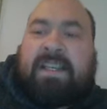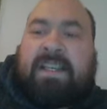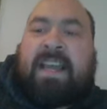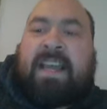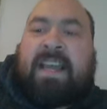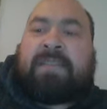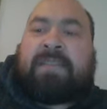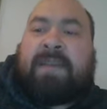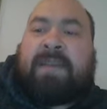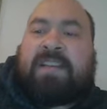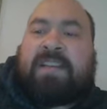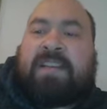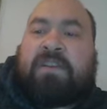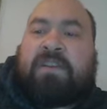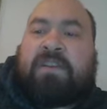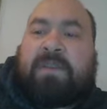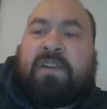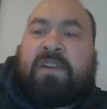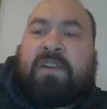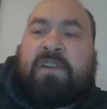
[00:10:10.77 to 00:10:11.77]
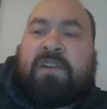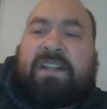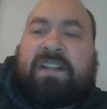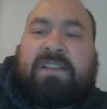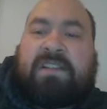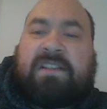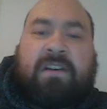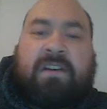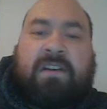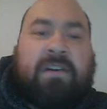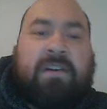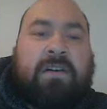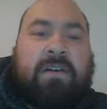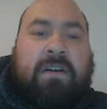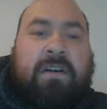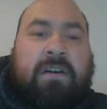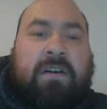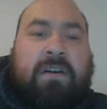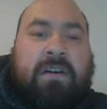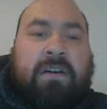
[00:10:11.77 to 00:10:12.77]
Yeah, he's playing Tom DeConning, so I
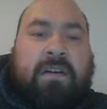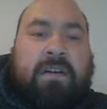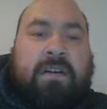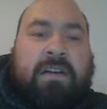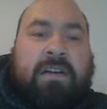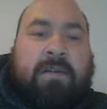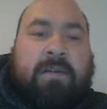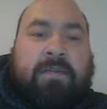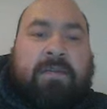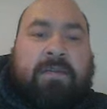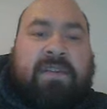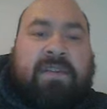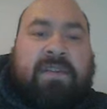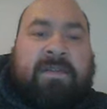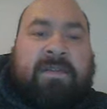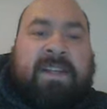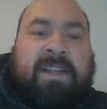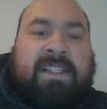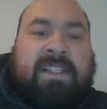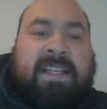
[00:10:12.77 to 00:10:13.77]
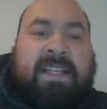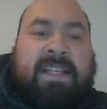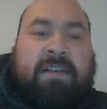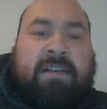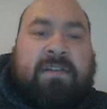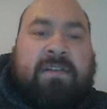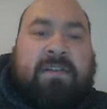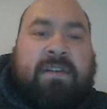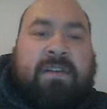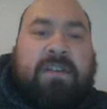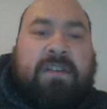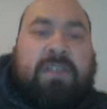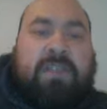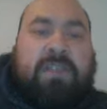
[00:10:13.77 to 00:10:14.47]
think I might put the VC on